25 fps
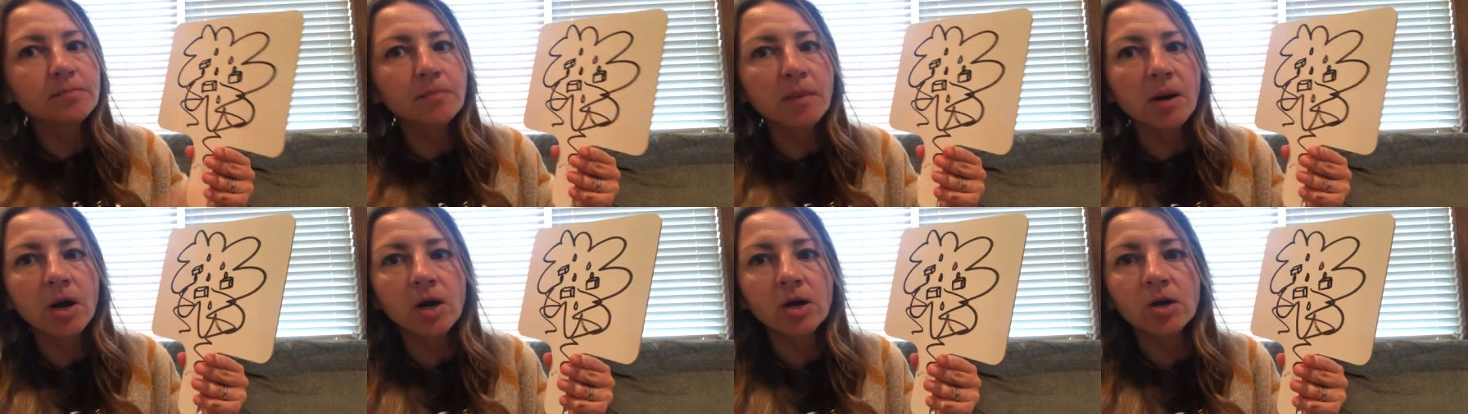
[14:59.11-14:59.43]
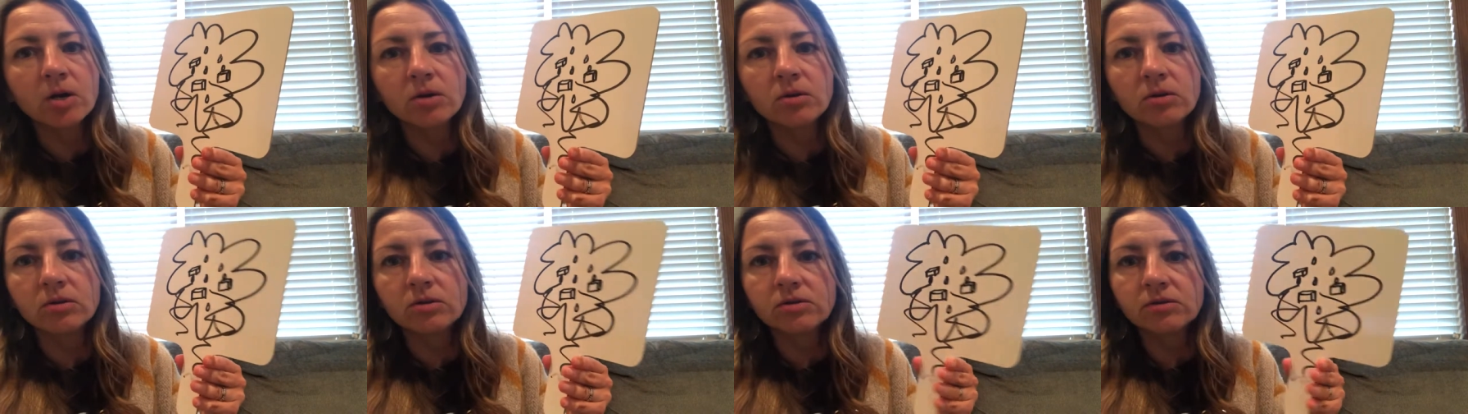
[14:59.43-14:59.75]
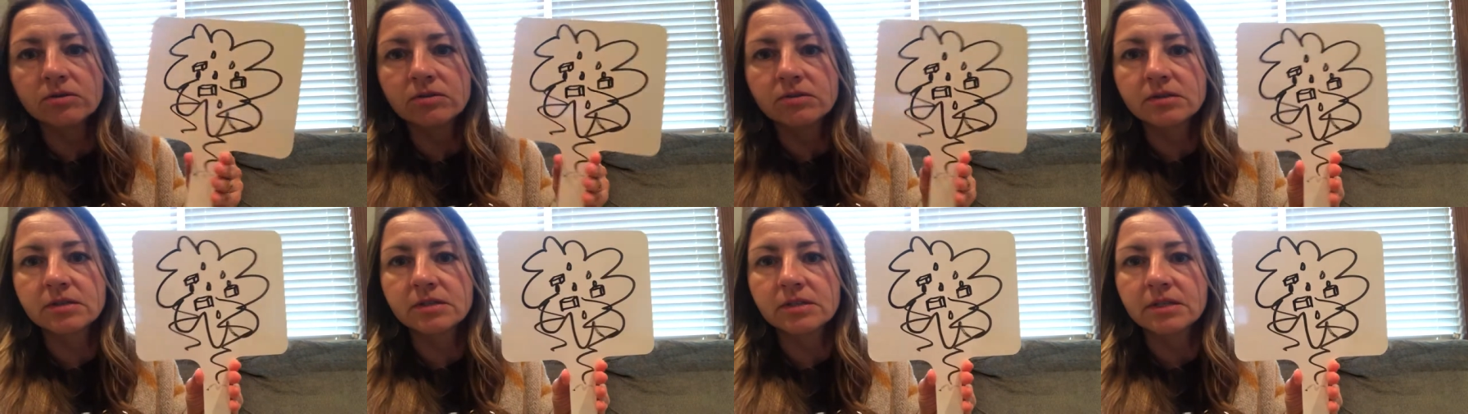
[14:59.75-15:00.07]

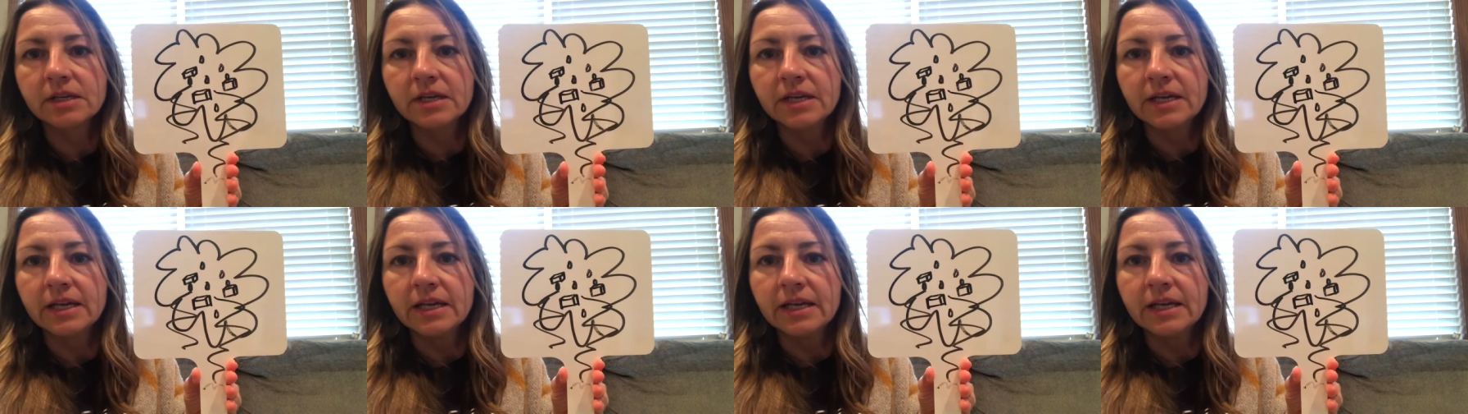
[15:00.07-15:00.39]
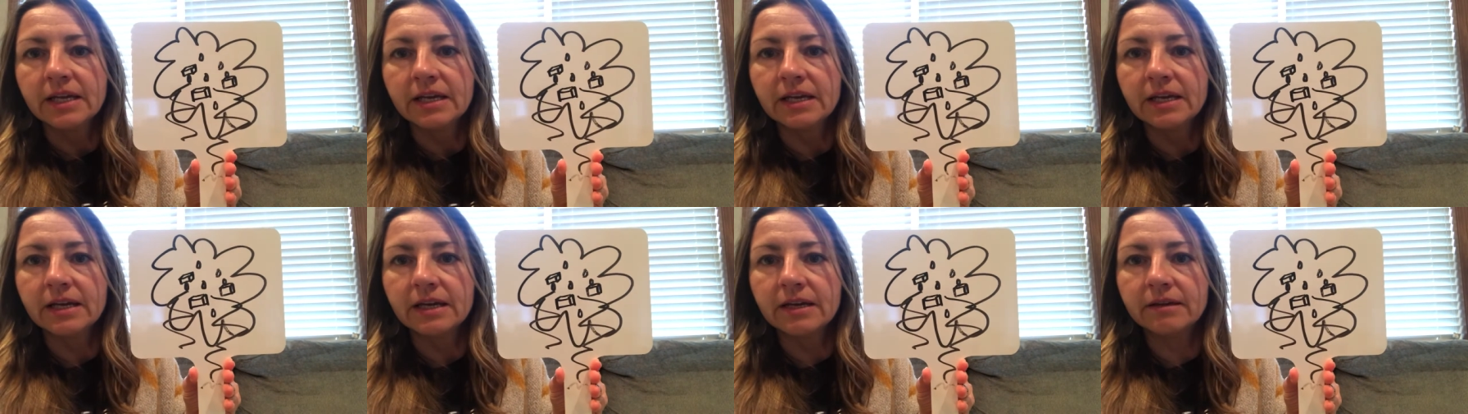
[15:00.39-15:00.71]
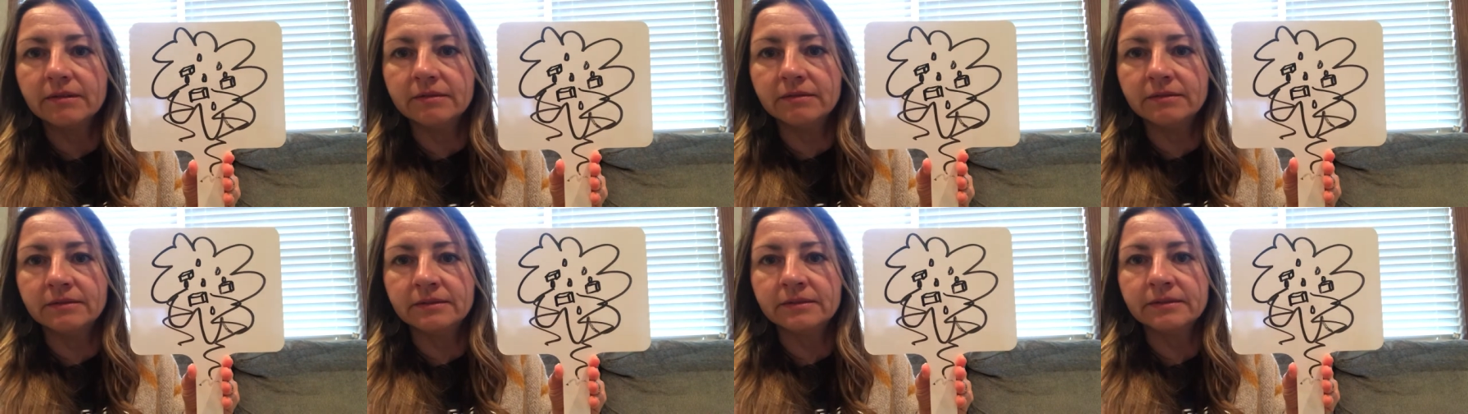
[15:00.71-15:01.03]
particles
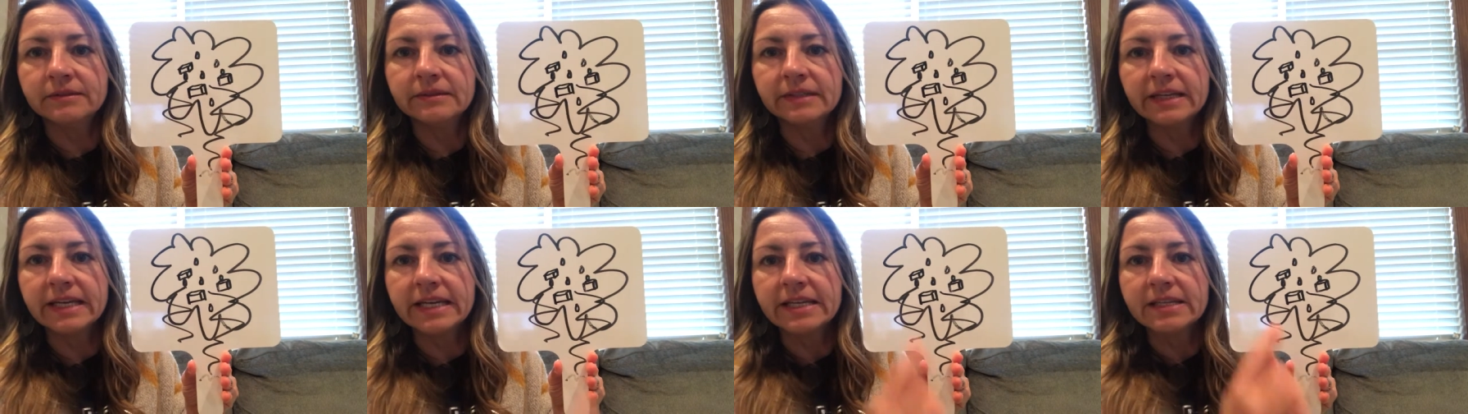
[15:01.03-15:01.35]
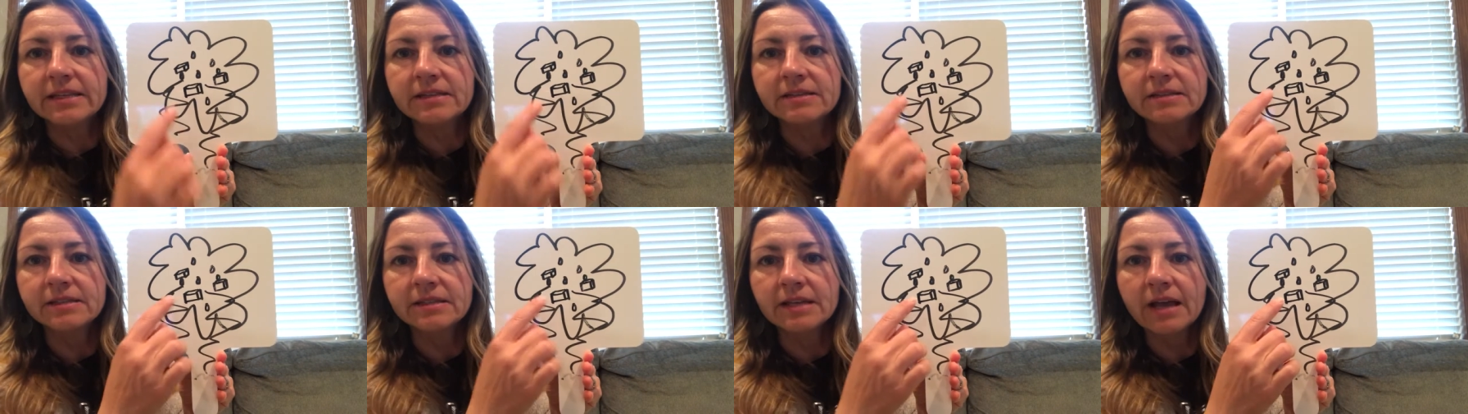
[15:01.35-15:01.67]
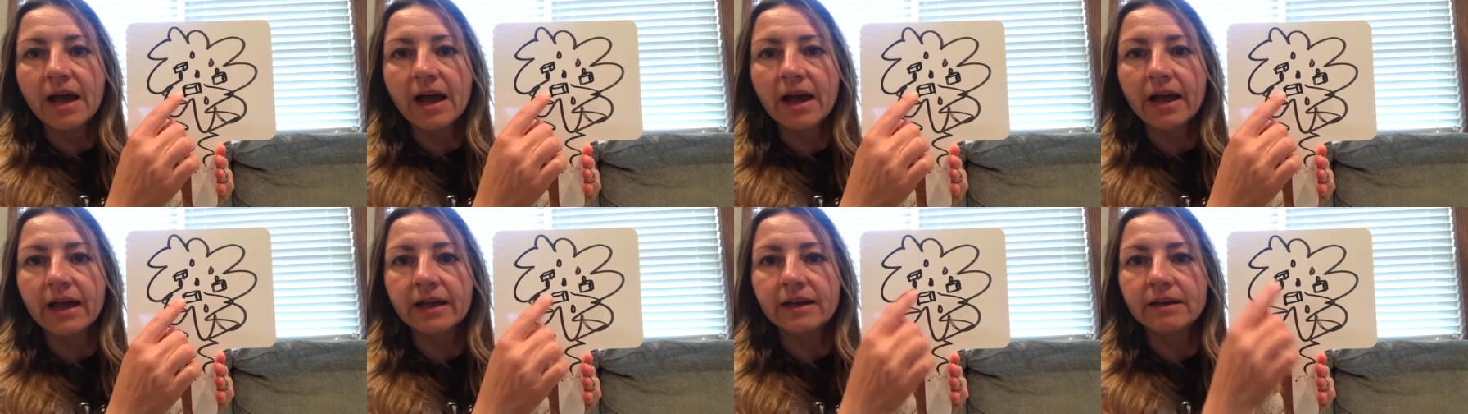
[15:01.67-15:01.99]

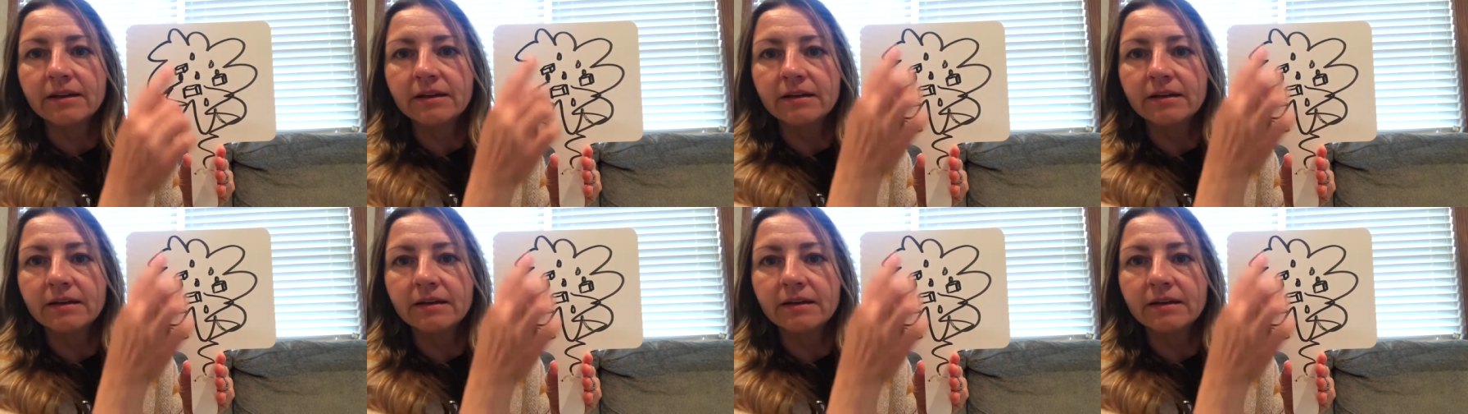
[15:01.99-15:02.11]
inside